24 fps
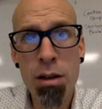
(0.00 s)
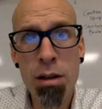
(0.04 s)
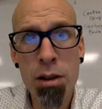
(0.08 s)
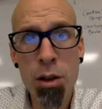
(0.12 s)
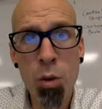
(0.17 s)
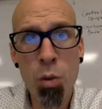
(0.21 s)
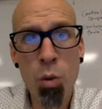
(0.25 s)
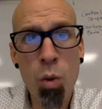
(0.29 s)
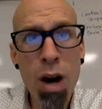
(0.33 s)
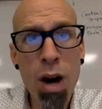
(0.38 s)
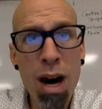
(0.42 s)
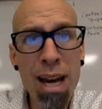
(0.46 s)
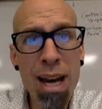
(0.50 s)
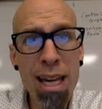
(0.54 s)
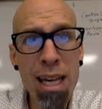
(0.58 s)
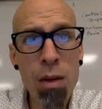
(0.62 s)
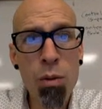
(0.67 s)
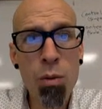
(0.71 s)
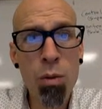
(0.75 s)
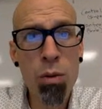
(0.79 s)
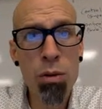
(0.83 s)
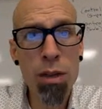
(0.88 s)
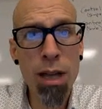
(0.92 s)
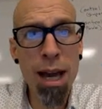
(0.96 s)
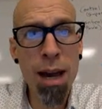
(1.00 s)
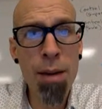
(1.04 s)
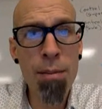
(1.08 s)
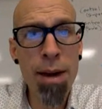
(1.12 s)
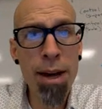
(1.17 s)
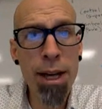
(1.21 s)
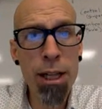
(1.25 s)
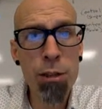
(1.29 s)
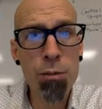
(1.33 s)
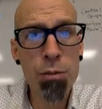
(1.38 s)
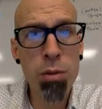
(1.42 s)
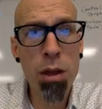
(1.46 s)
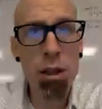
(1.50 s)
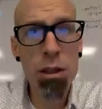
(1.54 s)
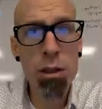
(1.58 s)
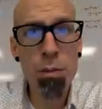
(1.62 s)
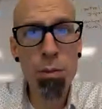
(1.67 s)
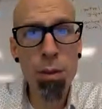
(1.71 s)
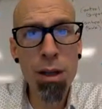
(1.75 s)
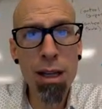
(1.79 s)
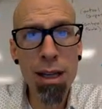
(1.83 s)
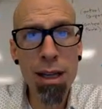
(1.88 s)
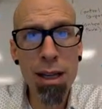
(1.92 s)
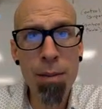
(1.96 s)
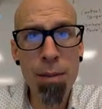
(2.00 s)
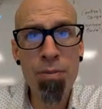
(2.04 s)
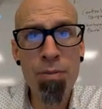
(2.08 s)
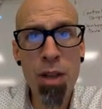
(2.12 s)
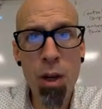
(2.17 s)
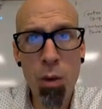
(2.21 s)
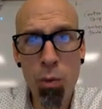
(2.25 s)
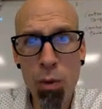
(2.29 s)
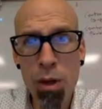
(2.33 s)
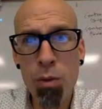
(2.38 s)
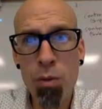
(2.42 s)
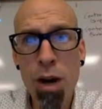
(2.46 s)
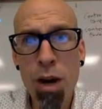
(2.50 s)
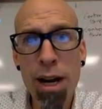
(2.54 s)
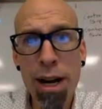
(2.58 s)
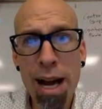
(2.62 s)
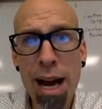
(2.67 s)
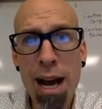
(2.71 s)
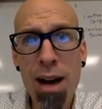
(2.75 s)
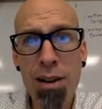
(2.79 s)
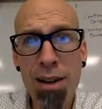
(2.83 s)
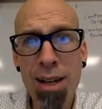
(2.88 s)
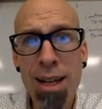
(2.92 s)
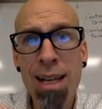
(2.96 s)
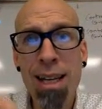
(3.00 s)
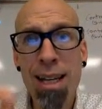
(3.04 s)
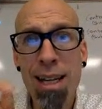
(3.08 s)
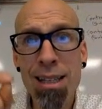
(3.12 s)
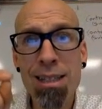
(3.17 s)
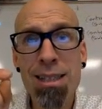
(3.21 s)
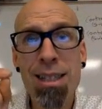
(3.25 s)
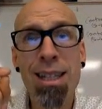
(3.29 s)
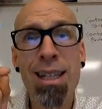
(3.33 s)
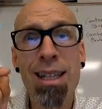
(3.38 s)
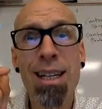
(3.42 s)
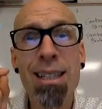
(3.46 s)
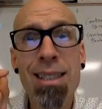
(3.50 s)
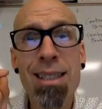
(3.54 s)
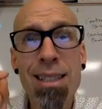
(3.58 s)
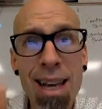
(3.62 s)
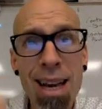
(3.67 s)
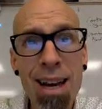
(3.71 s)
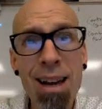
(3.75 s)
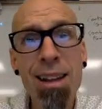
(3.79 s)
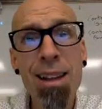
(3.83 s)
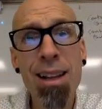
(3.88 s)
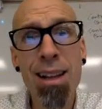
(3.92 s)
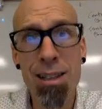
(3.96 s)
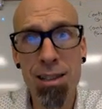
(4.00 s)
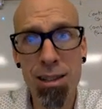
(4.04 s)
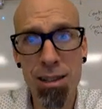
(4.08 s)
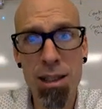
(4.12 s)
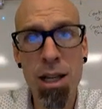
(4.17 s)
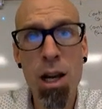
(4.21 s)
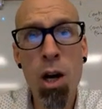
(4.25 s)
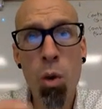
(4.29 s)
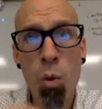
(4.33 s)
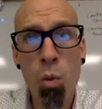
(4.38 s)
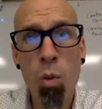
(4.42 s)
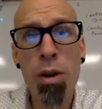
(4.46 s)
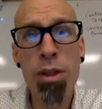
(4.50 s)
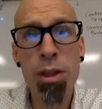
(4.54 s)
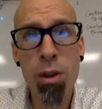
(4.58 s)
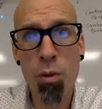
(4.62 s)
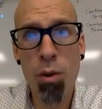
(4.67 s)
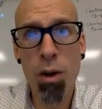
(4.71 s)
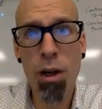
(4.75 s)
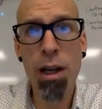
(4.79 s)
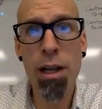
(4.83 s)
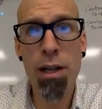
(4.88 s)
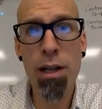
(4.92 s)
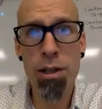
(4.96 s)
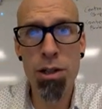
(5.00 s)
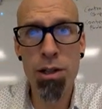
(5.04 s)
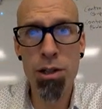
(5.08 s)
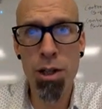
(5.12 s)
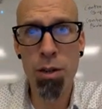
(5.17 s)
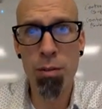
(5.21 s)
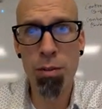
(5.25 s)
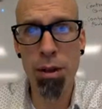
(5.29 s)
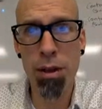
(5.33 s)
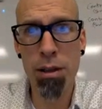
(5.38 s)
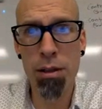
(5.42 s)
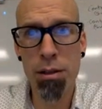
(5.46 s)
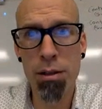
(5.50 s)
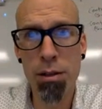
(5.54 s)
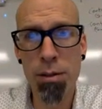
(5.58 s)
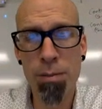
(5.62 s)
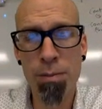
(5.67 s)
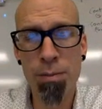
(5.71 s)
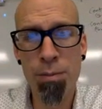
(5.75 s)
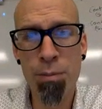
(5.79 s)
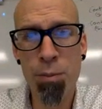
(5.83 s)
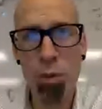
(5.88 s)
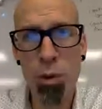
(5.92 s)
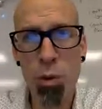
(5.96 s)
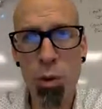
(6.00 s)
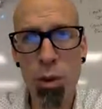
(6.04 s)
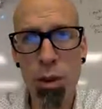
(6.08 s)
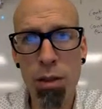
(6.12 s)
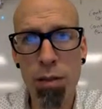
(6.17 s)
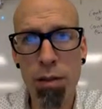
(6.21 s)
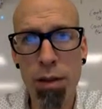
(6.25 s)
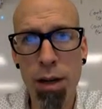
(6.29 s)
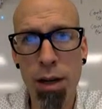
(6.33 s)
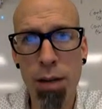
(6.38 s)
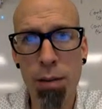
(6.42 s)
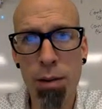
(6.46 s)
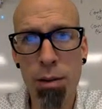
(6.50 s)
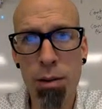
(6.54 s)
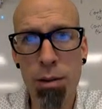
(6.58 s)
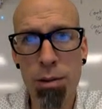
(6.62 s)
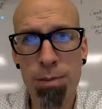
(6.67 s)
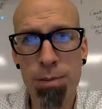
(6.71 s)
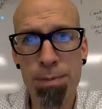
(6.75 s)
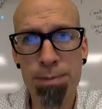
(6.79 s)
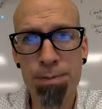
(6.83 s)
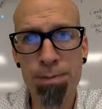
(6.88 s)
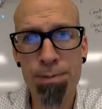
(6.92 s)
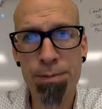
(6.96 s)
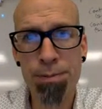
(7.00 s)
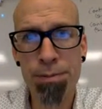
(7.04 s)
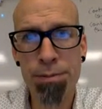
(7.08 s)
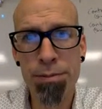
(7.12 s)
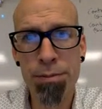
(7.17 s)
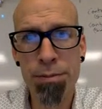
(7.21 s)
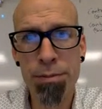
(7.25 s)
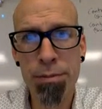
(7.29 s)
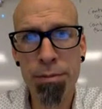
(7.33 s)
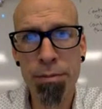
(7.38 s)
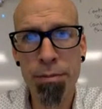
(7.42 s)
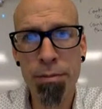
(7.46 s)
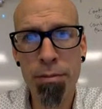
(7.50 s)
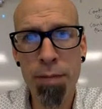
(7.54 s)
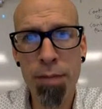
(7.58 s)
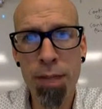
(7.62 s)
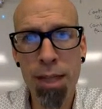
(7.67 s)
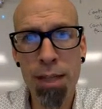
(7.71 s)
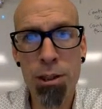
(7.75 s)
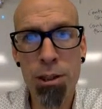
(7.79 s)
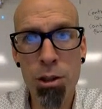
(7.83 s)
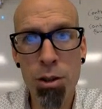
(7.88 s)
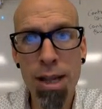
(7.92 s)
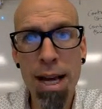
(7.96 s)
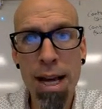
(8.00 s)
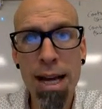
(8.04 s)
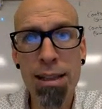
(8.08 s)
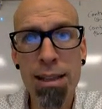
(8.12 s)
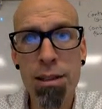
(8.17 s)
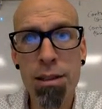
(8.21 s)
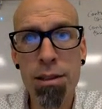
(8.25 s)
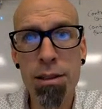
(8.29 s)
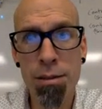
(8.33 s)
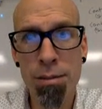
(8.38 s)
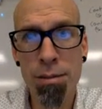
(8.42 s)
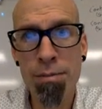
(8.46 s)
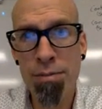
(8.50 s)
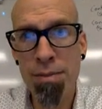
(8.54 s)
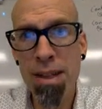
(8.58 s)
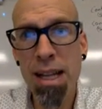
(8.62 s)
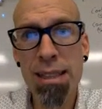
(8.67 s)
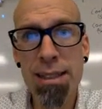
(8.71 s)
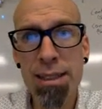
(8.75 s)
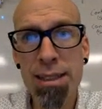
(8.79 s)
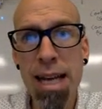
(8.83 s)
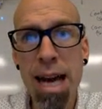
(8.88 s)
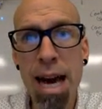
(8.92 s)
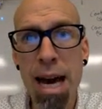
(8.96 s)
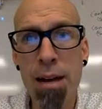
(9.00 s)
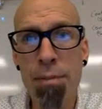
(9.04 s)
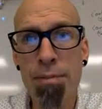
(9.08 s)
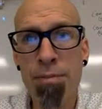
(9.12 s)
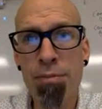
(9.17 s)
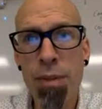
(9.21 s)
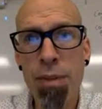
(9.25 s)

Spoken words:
the y equals mx plus b that we write out, is going to tell us what the relationship is between the variables. And so that's that.